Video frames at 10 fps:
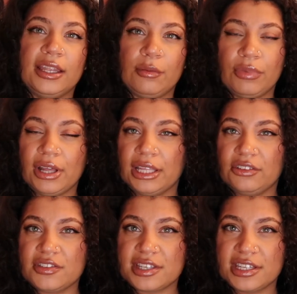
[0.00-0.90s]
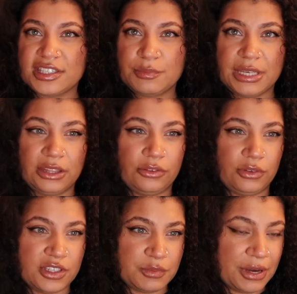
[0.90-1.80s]
then I'm probably just gonna speed through
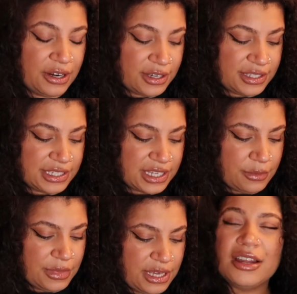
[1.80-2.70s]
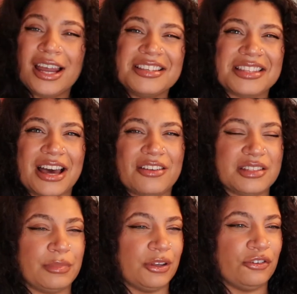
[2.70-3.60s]
this part because it's gonna be not as loud as
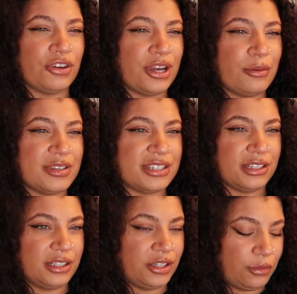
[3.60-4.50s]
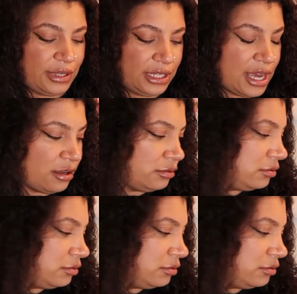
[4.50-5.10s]
a blow dryer, but still a little bit loud.